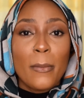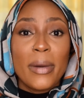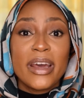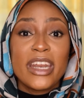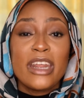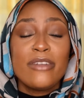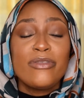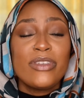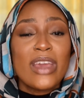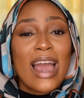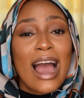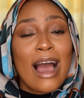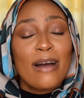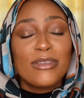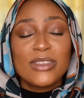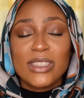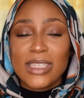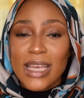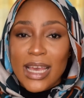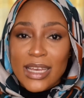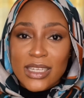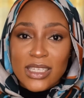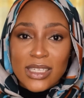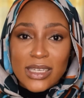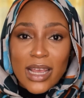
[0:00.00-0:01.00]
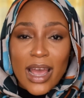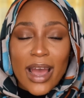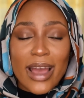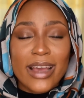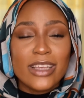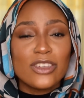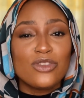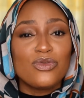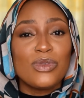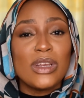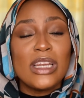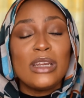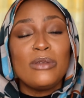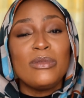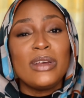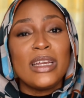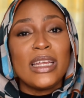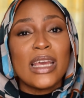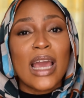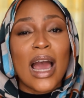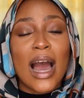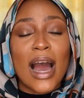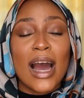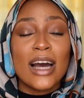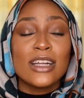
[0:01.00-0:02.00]
But if you have texture, it's really,
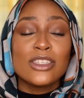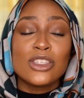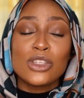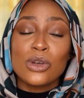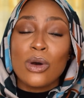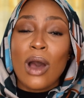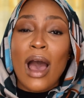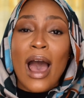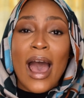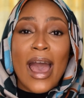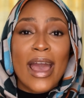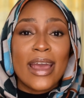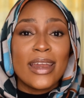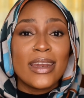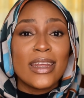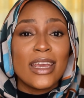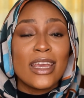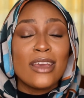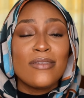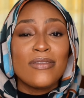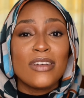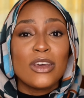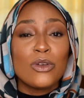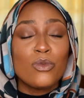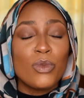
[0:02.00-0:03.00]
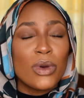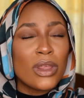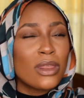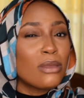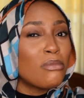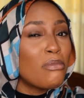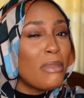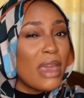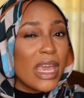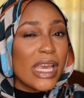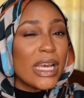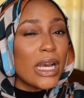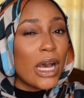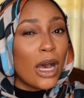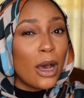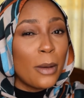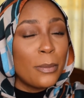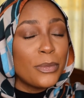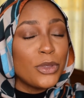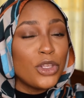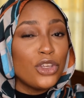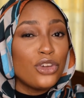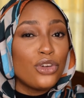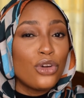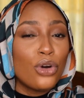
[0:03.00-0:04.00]
really hard to hide, even with
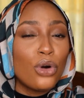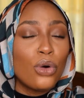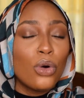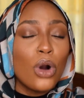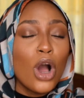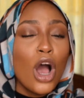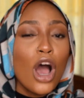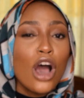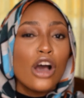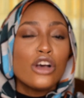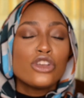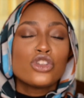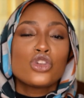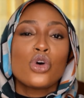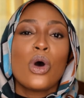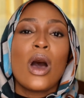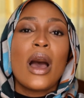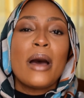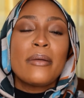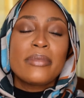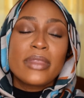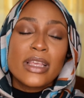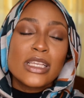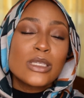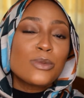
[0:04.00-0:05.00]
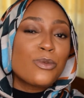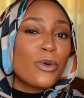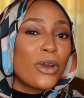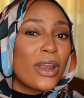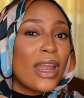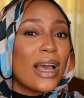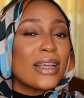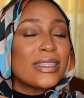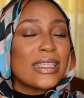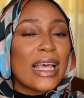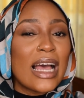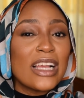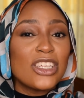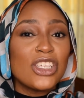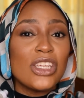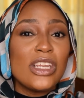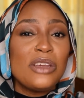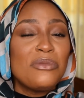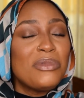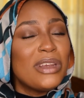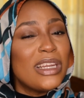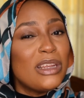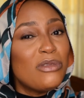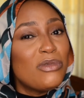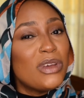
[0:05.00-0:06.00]
makeup, you know. So this product
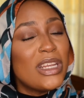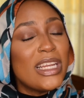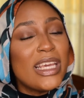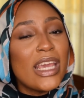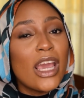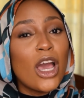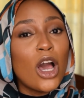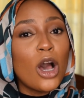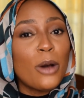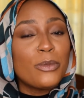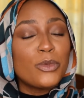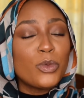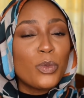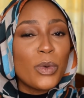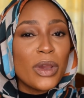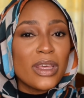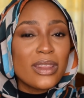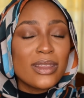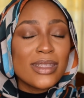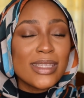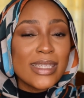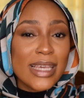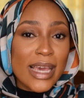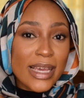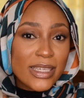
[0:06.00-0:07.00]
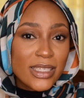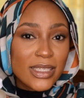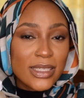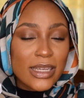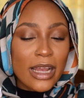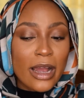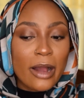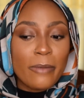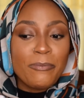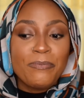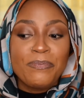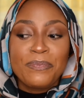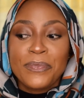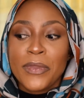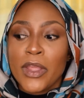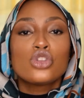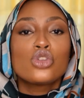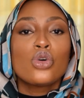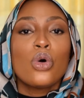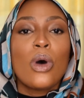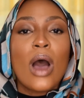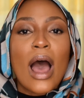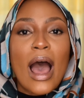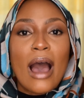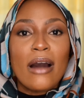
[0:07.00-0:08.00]
actually really, really helped with texture.
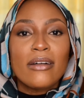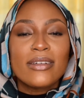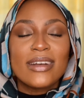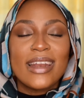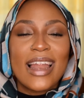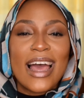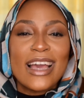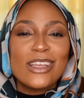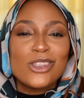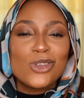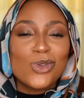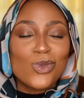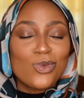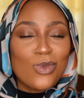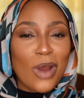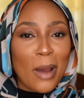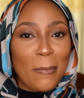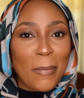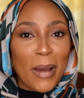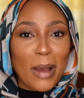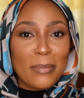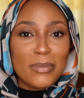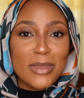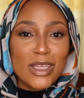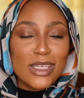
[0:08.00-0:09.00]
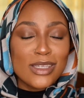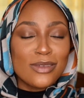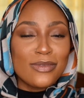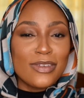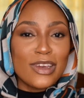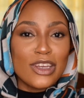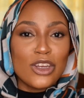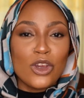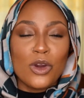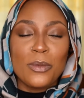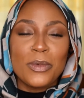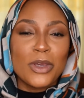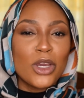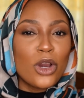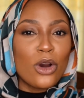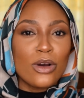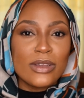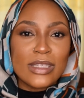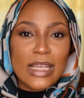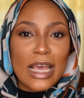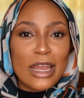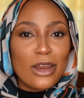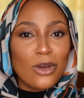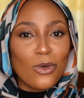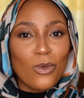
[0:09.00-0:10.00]
So I would like to wrap up this video,
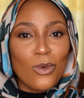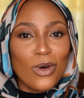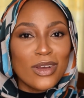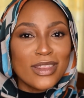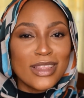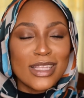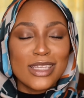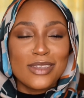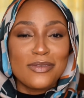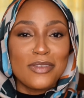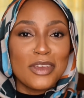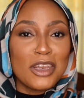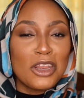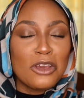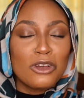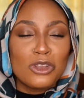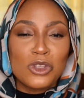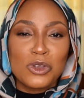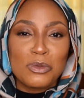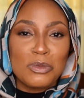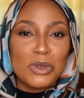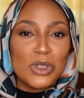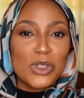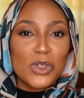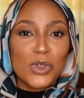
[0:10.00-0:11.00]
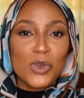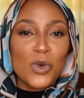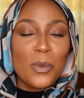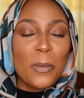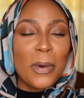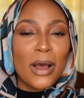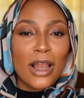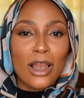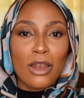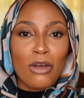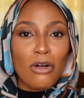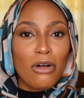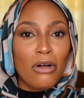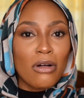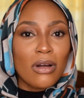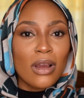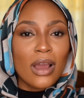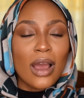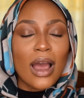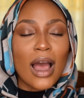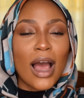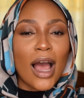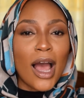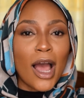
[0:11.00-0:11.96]
because I don't want this video to be super long.